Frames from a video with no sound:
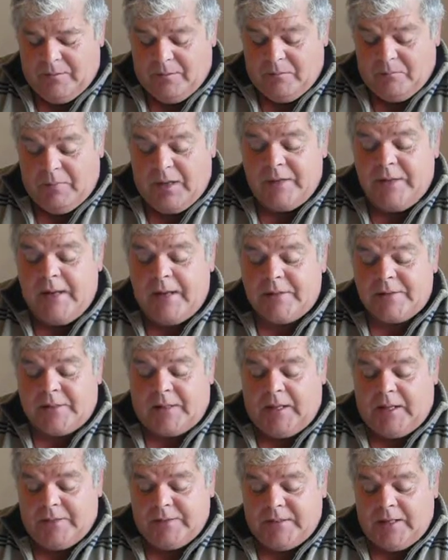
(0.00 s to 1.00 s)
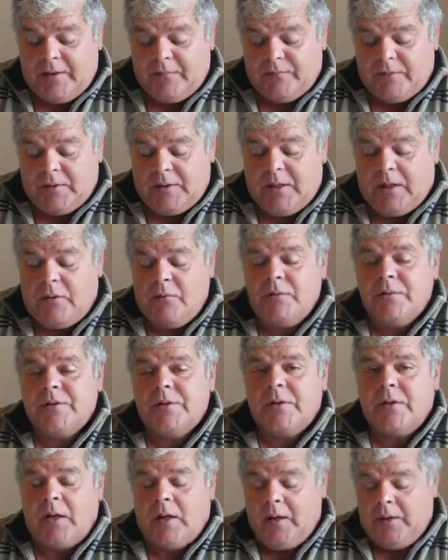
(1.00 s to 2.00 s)
My next class after that was
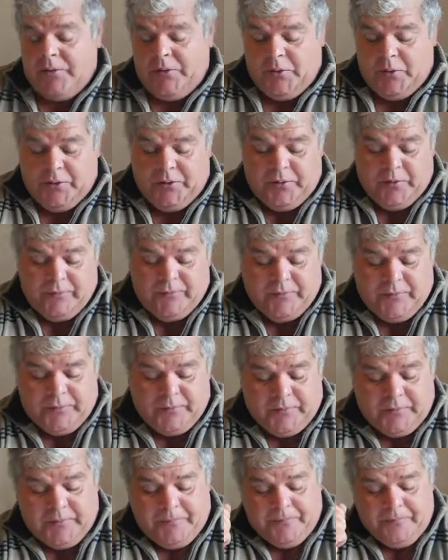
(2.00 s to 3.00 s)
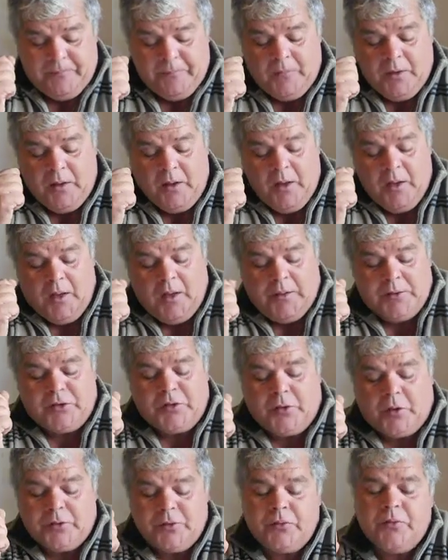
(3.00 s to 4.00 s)
3250,
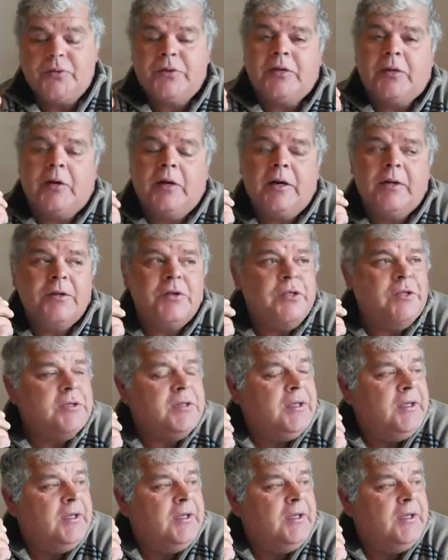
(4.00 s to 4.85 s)
Instructional Strategies.